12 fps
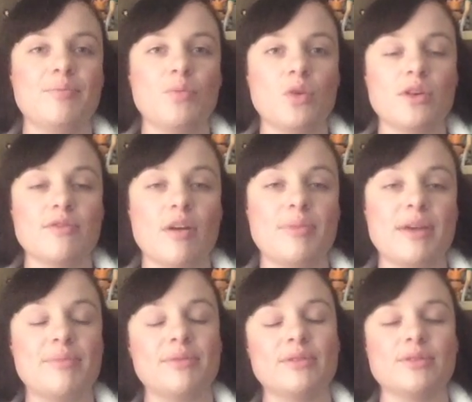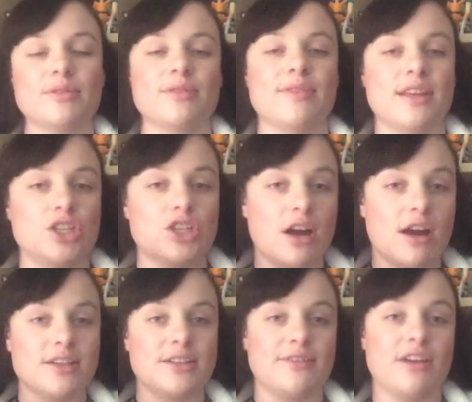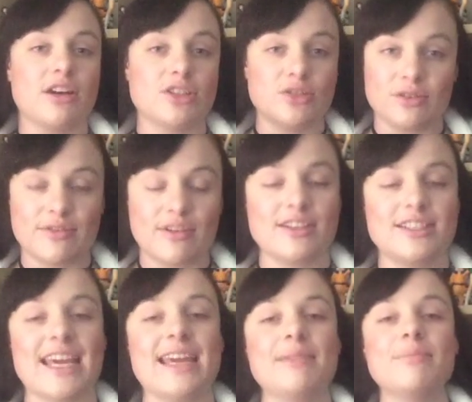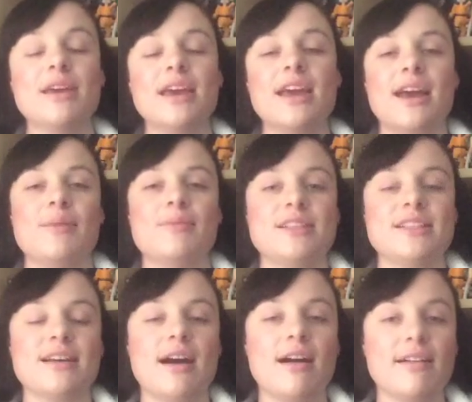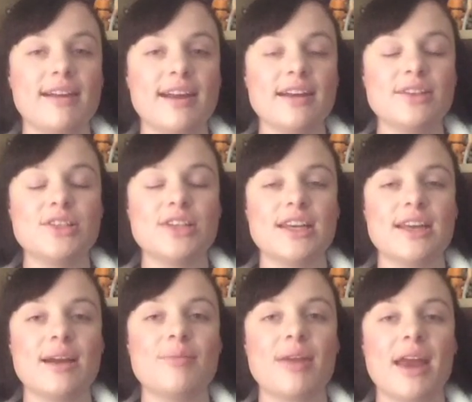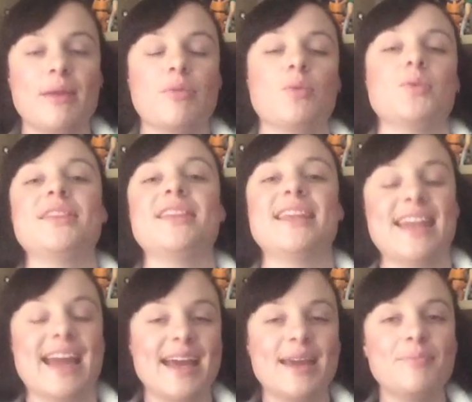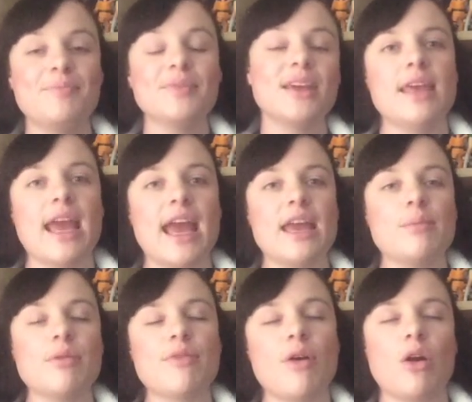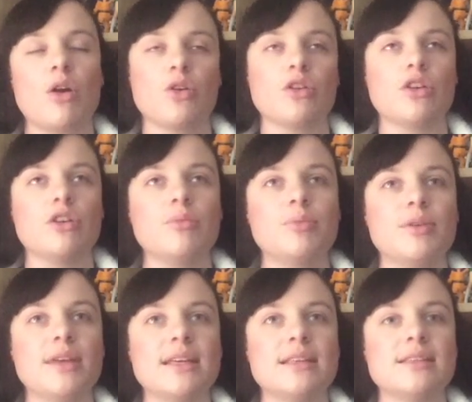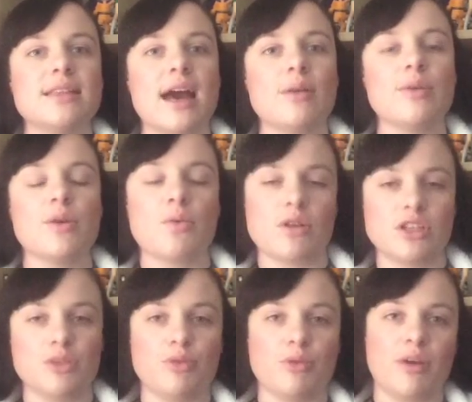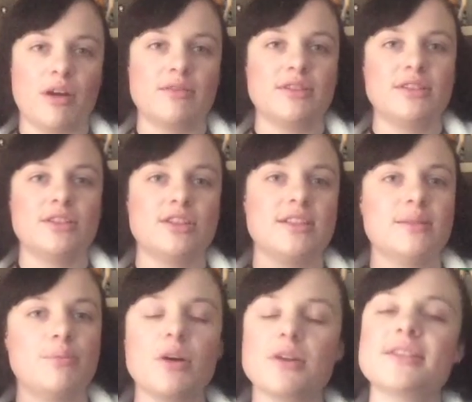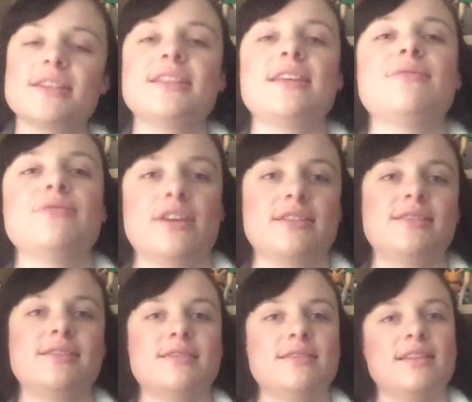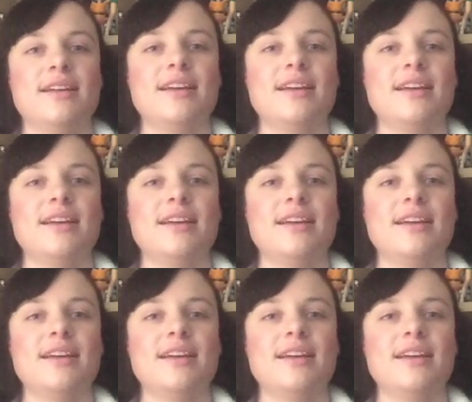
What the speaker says: one of our people sort of in charge in our team, which is Aria. She came up with the name. The aim of our group is that we want to promote just some positiveness